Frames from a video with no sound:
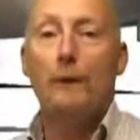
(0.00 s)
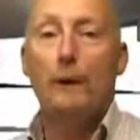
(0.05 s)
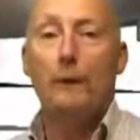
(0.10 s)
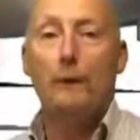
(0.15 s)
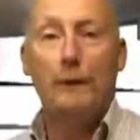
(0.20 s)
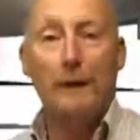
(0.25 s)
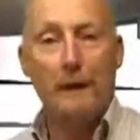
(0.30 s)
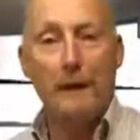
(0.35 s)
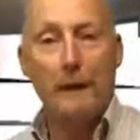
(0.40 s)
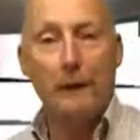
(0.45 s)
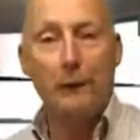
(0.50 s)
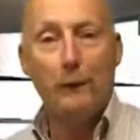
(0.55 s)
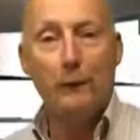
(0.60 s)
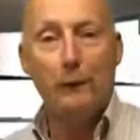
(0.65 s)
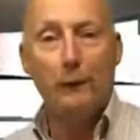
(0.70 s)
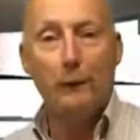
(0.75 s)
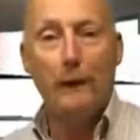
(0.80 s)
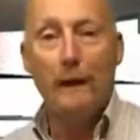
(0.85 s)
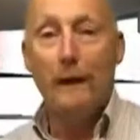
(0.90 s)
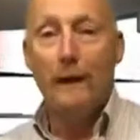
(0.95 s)
what I
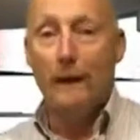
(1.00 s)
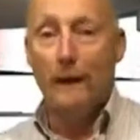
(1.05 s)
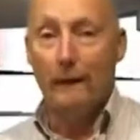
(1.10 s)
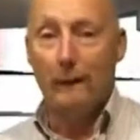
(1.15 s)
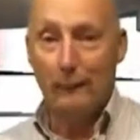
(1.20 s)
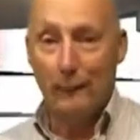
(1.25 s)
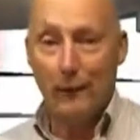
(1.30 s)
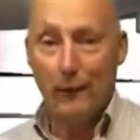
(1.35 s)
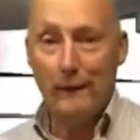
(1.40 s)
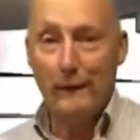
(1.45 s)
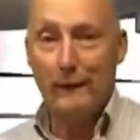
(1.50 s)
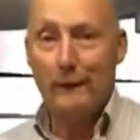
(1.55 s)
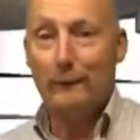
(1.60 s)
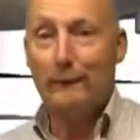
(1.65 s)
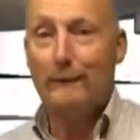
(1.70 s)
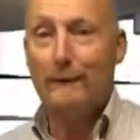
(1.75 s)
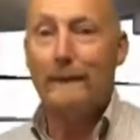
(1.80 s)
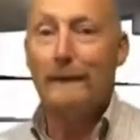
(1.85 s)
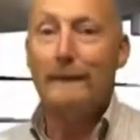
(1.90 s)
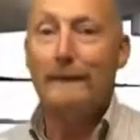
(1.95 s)
call a prodigal
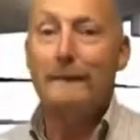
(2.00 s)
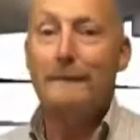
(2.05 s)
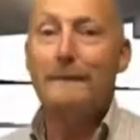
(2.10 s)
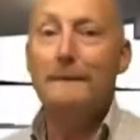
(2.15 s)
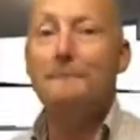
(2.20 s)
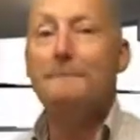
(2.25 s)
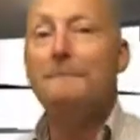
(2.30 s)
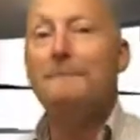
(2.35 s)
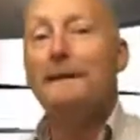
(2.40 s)
dieter,